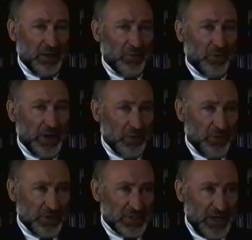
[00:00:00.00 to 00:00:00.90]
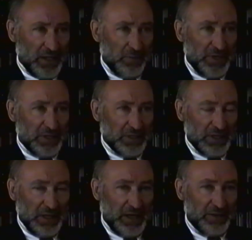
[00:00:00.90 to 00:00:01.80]
One of the motorcycle men
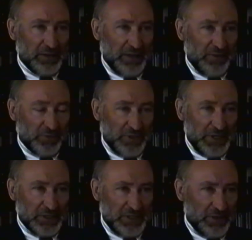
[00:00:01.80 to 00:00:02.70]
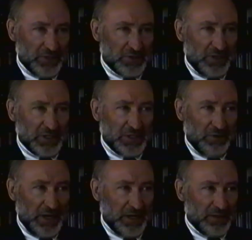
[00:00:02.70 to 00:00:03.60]
on the left rear said he was struck so
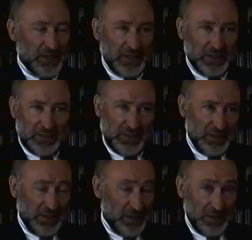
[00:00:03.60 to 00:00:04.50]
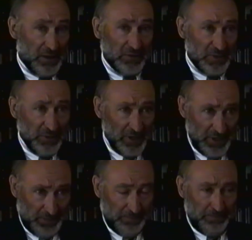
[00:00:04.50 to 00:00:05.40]
hard that he thought it was a
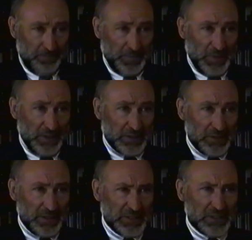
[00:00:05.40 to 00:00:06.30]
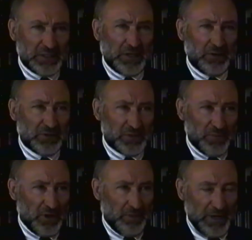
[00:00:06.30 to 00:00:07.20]
bullet. So this is no
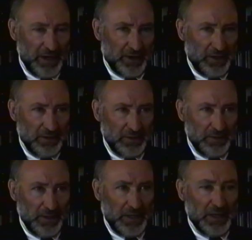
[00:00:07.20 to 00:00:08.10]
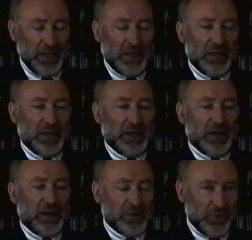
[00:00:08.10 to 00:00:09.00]
small matter.
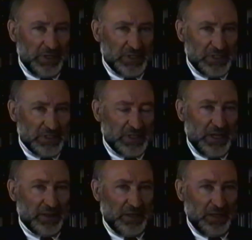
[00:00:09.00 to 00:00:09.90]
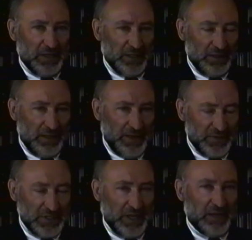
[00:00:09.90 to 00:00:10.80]
Other witnesses at the
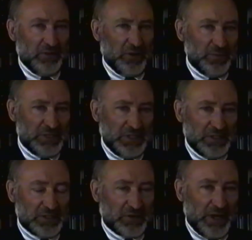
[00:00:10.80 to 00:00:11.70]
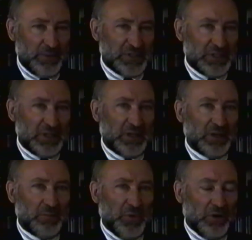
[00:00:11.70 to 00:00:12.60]
left side of the limousine described seeing
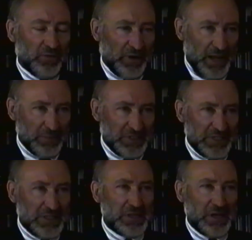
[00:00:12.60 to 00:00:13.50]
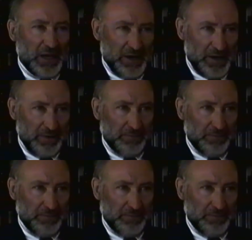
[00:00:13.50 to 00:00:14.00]
bone fragments in the air,